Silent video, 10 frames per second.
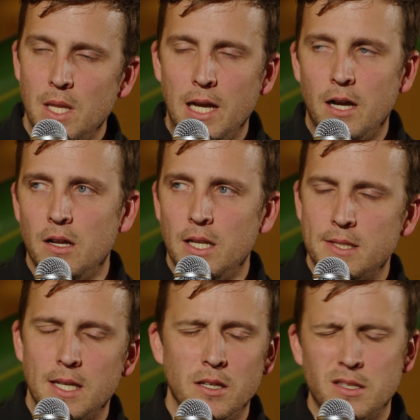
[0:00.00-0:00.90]

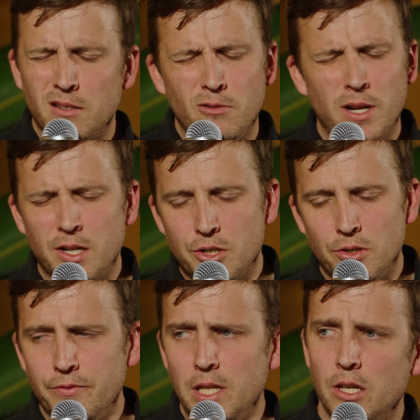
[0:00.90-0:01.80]
let's say it's quite a
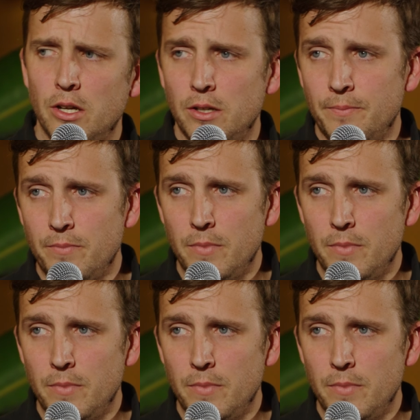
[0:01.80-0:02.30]
short video,